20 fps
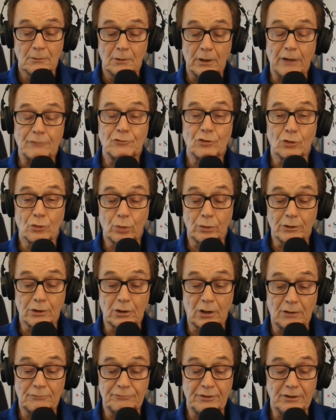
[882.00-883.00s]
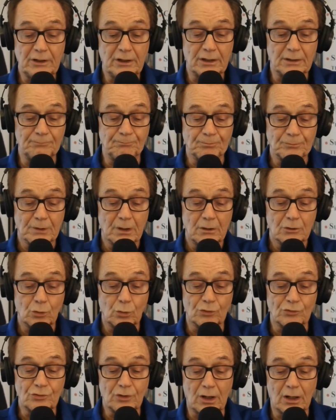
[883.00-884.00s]
After a quick coffee and
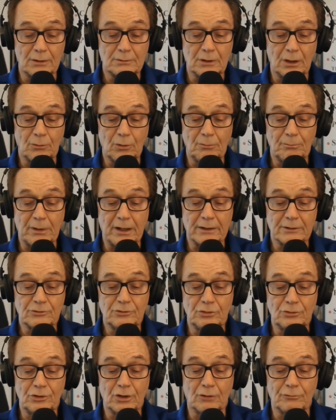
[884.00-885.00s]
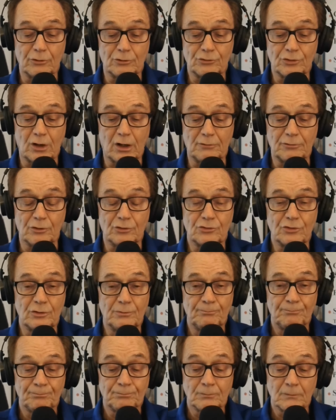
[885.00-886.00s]
croissant, I went back to Delfort's
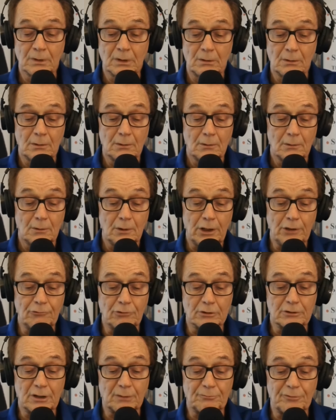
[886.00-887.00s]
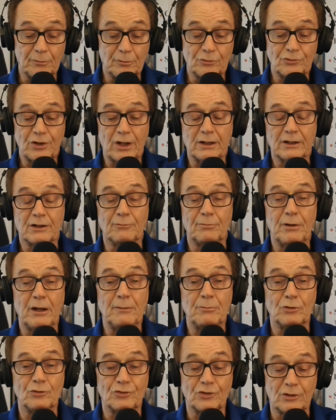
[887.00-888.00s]
office. He looked up from a stack of
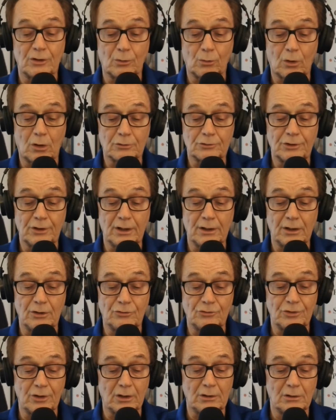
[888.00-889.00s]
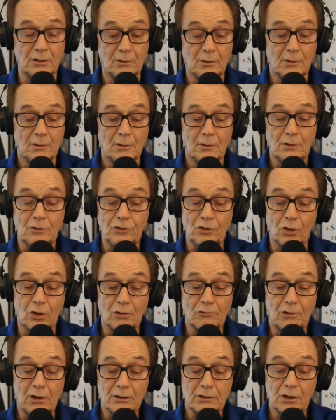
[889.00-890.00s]
papers as I walked in and said,
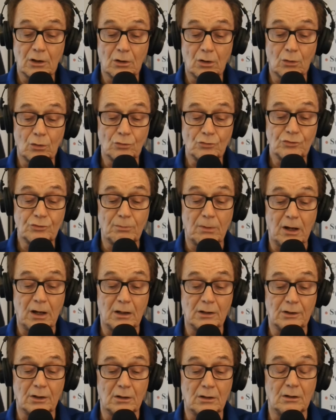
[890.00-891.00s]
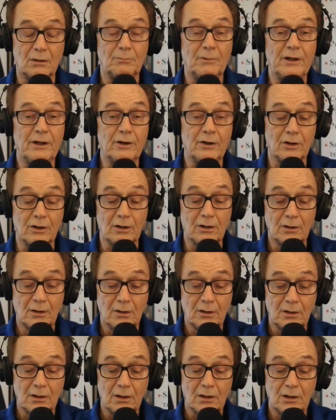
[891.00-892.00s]
"Your luck holds, mon Amir,"
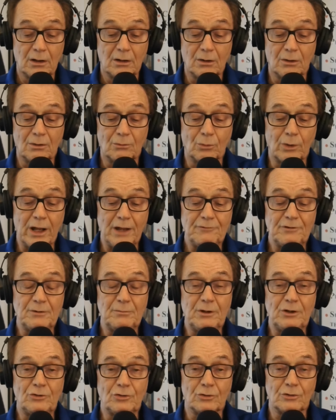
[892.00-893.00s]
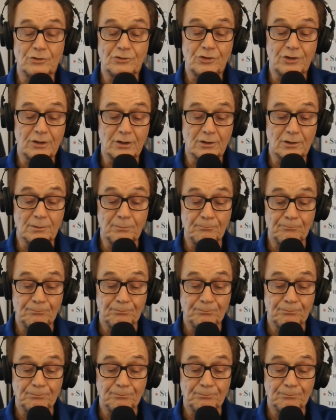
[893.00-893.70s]
waving me to a chair.